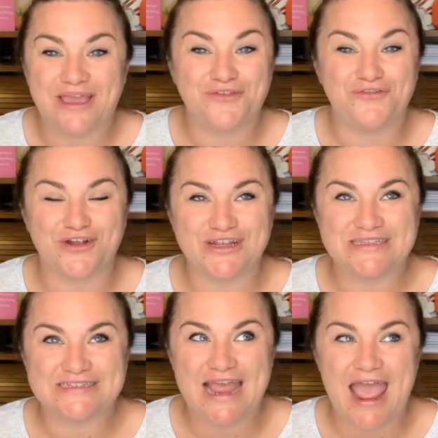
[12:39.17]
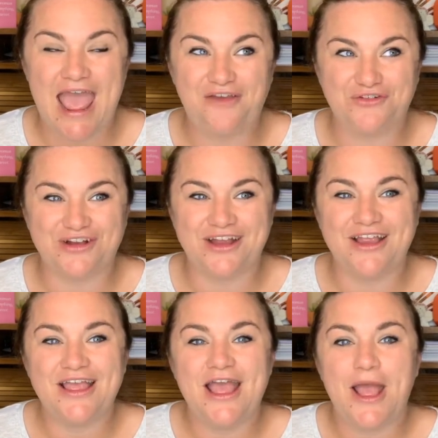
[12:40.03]
my first
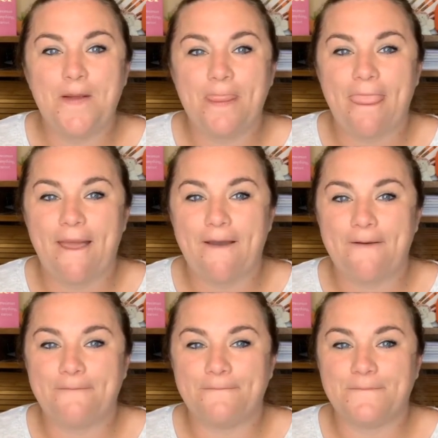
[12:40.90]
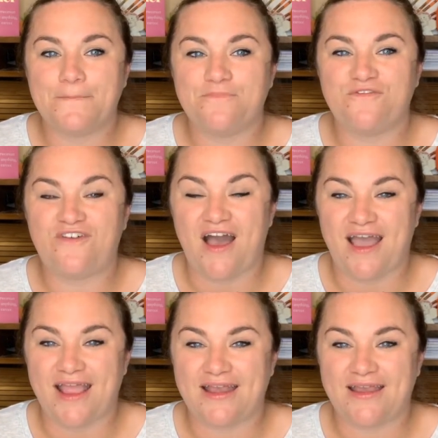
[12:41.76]
ever um,
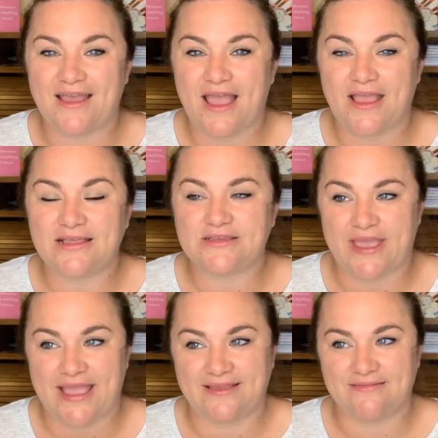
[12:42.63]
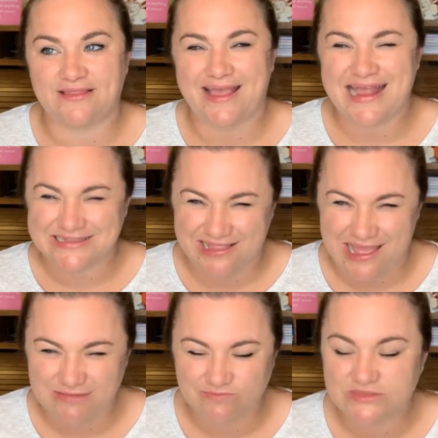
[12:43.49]
find. Uh, it's okay. That's a
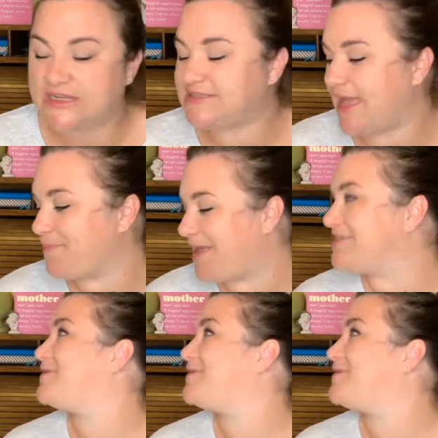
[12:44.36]
lie. That's a lie. I